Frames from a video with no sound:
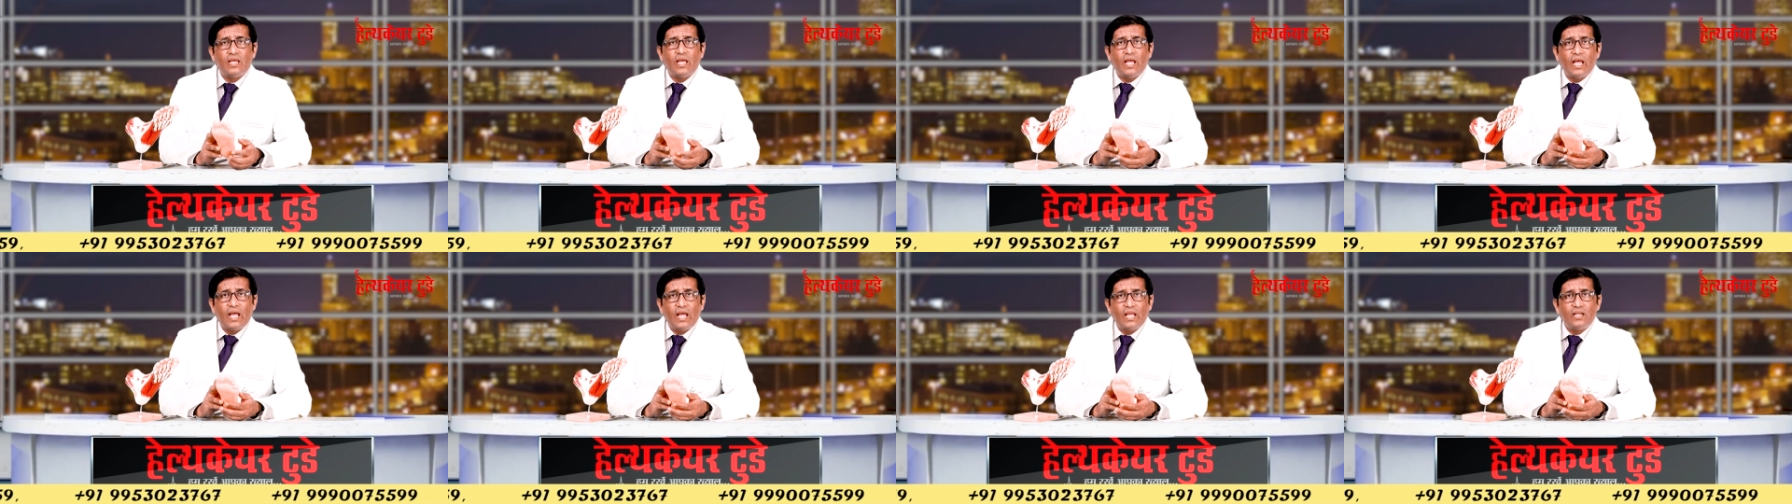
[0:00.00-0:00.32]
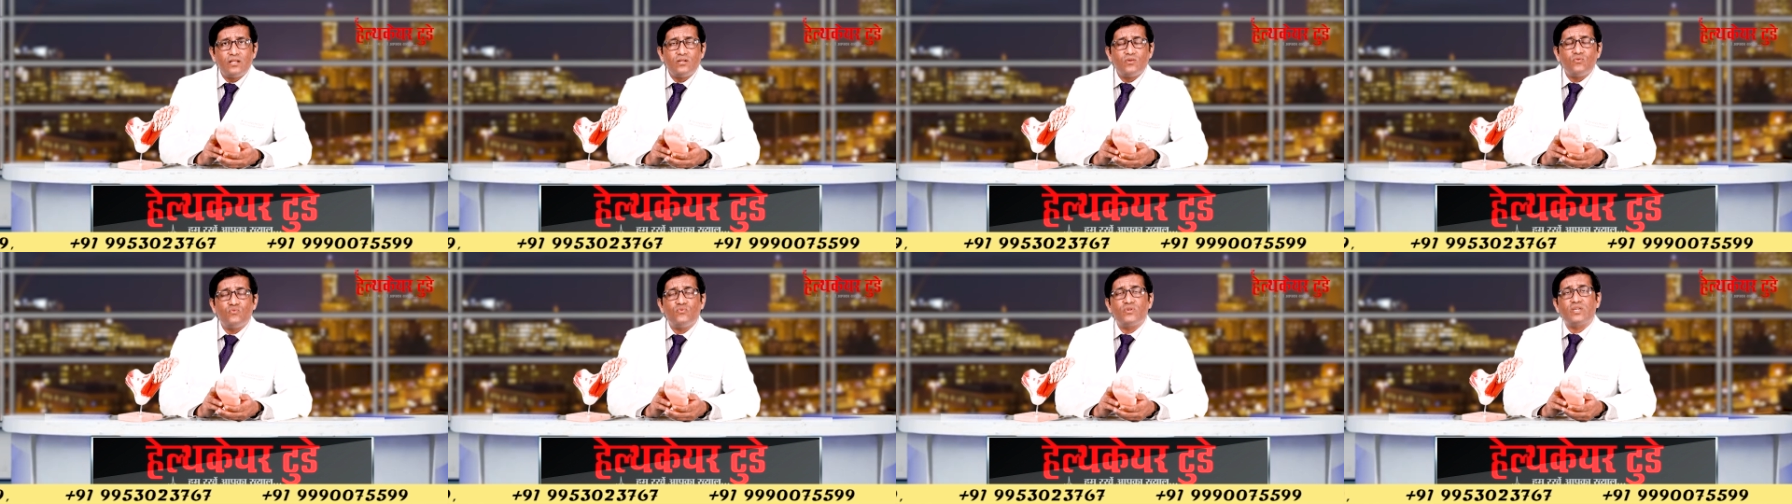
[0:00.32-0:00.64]

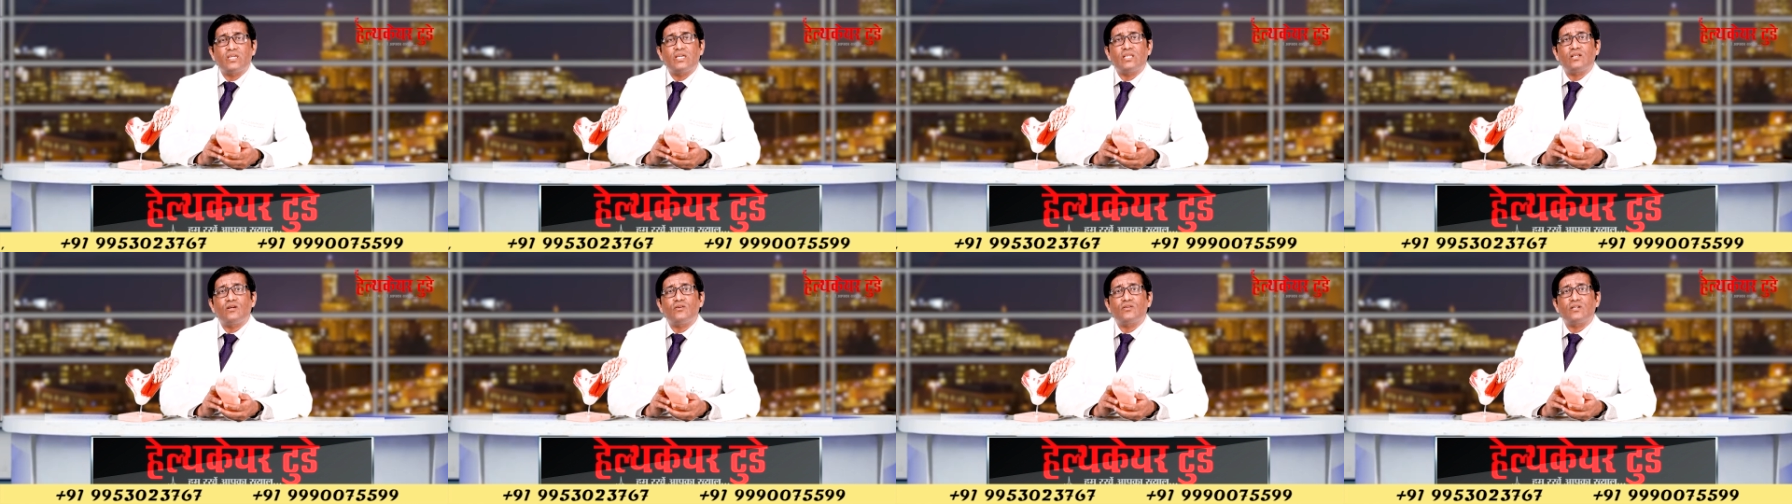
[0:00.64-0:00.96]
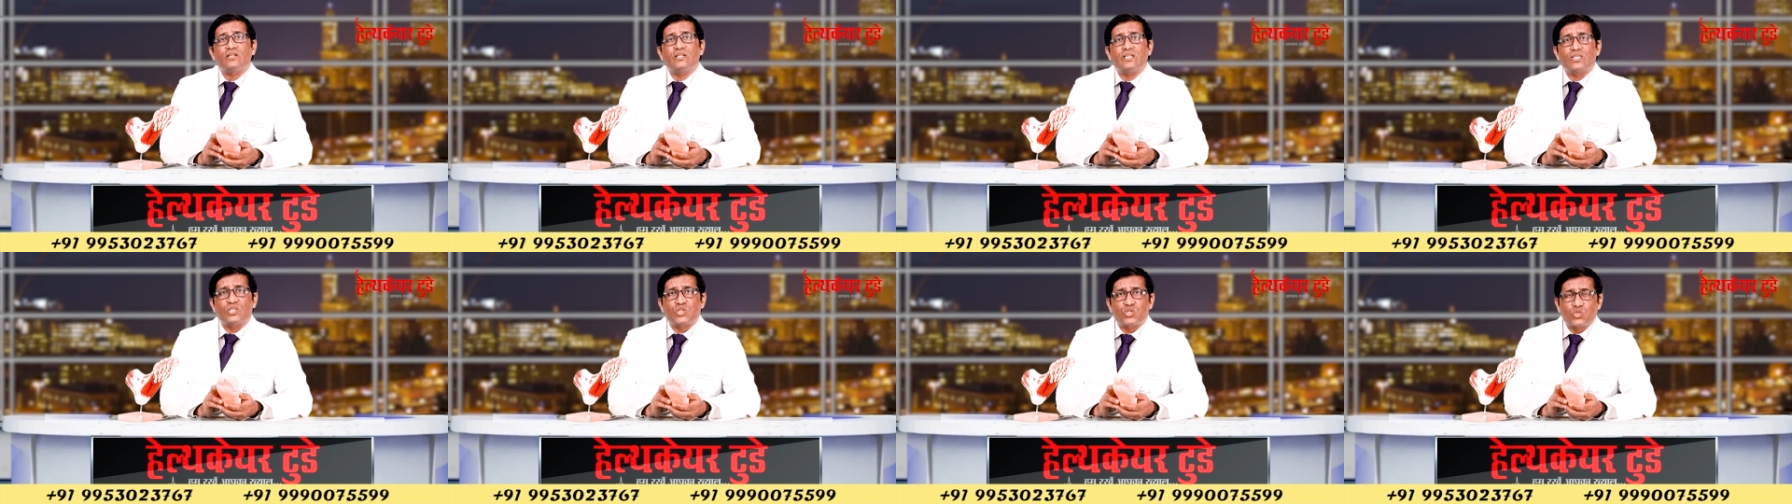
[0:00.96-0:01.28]
and we cannot
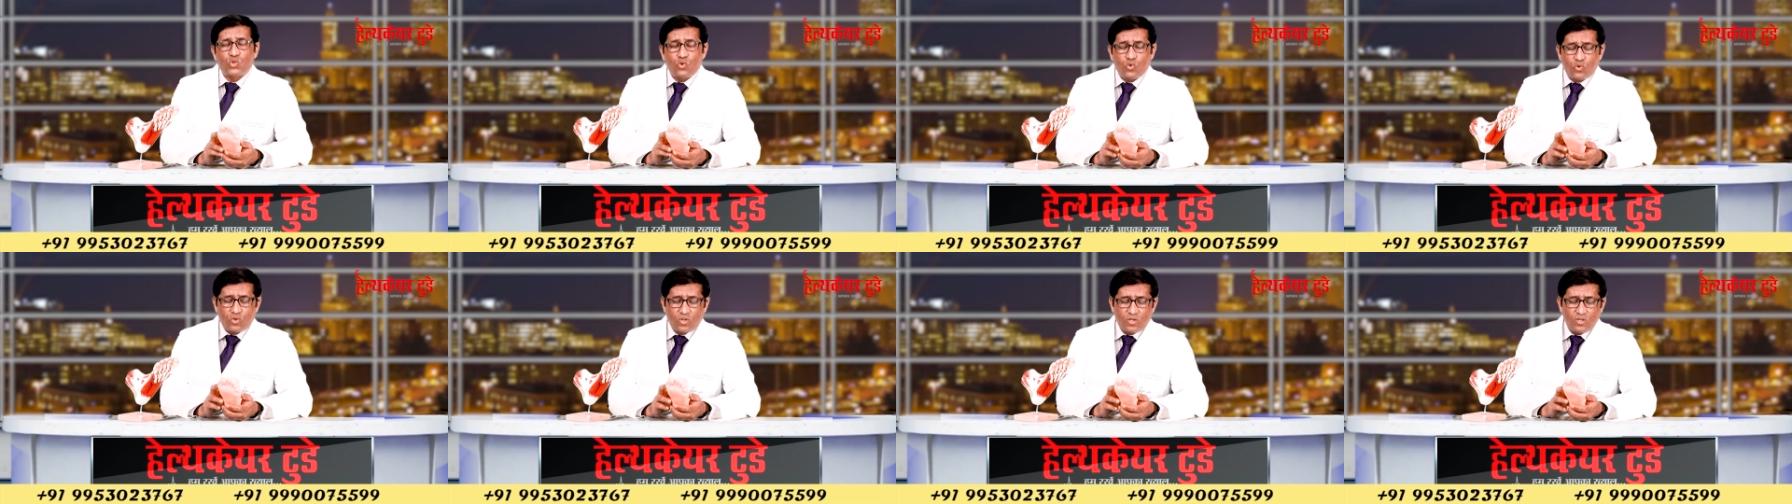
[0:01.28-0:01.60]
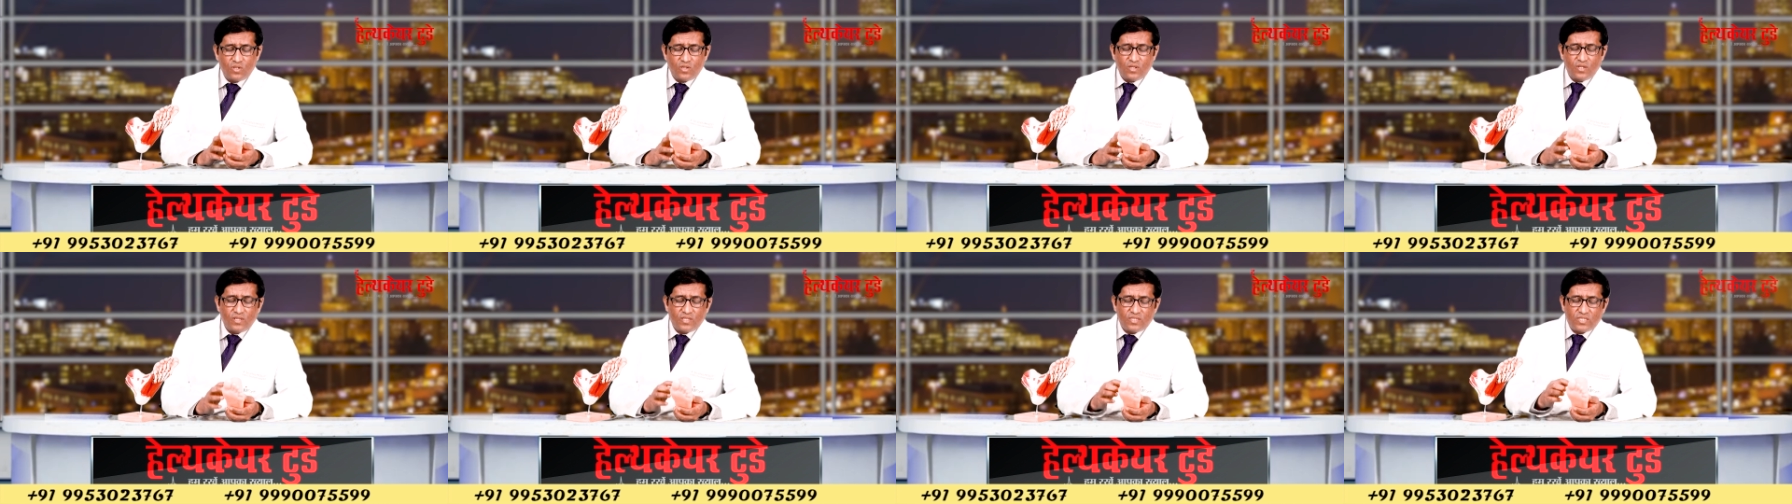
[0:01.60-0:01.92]
restore
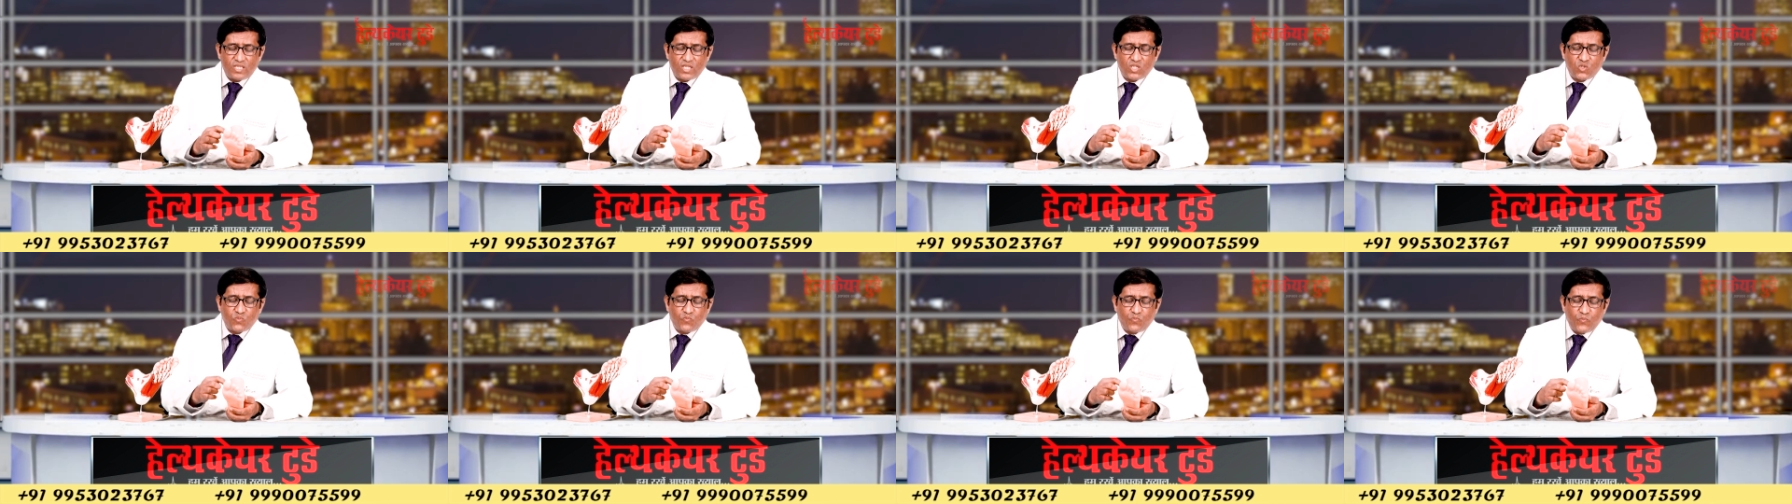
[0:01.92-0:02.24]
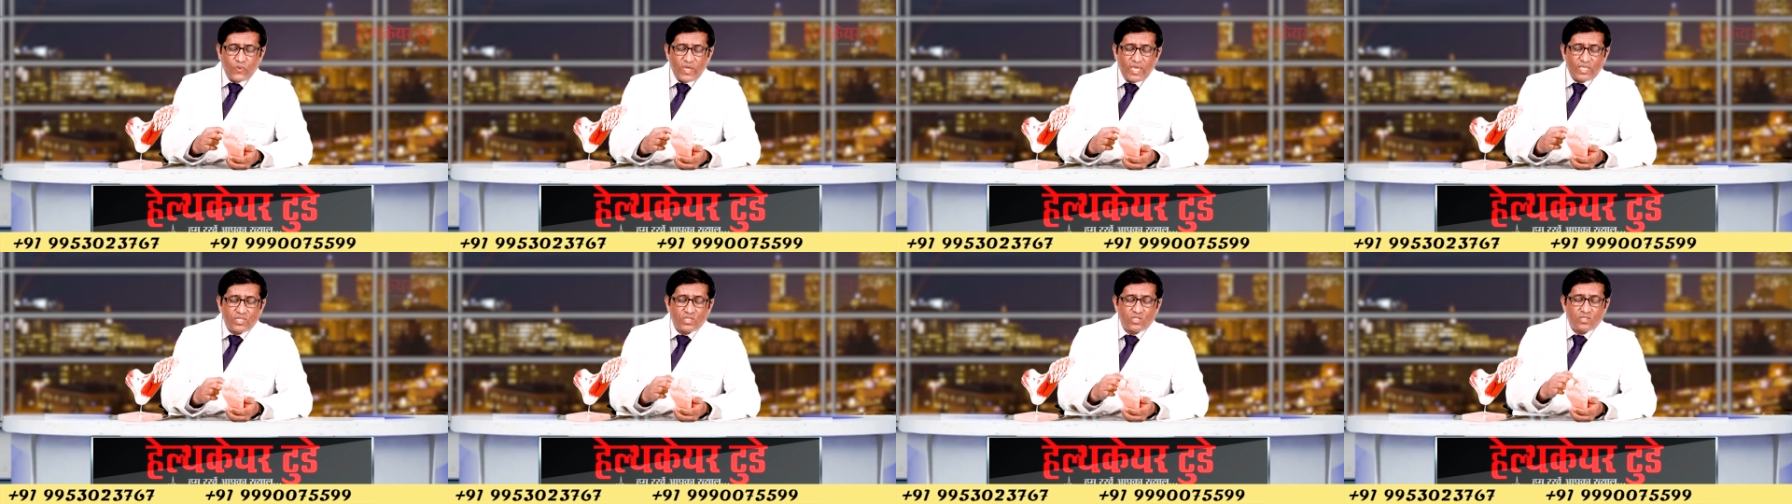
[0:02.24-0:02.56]
the
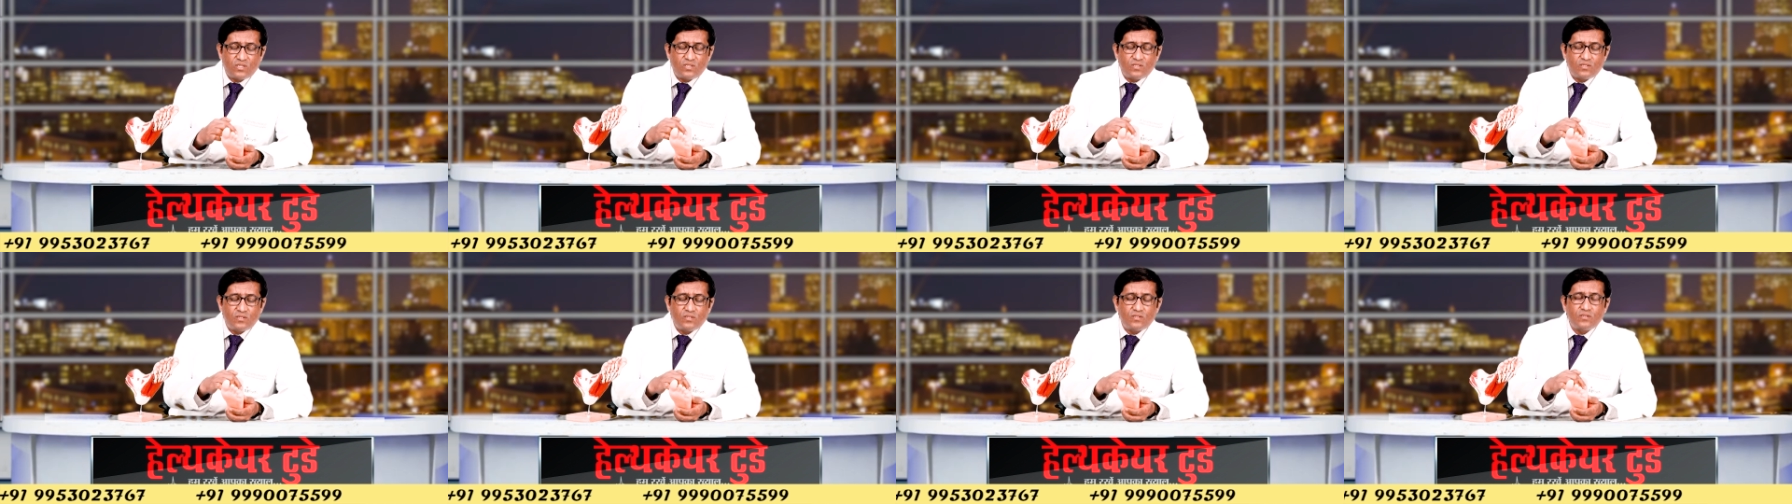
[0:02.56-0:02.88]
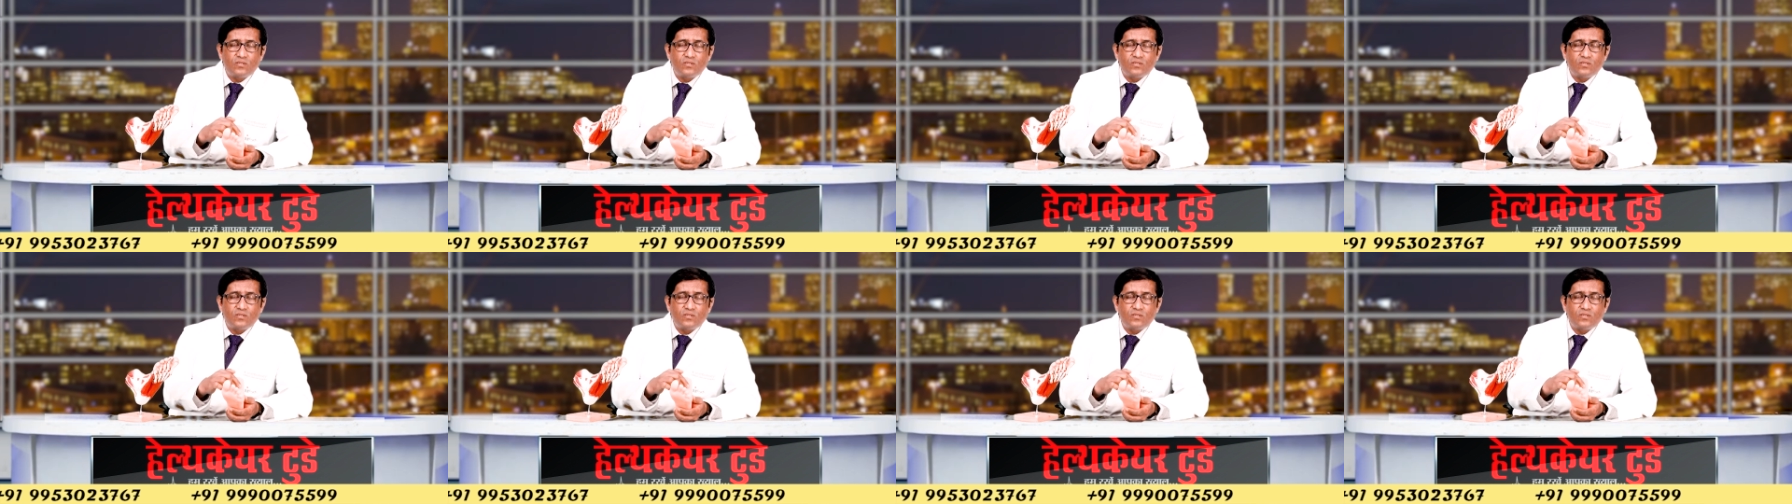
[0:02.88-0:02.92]
space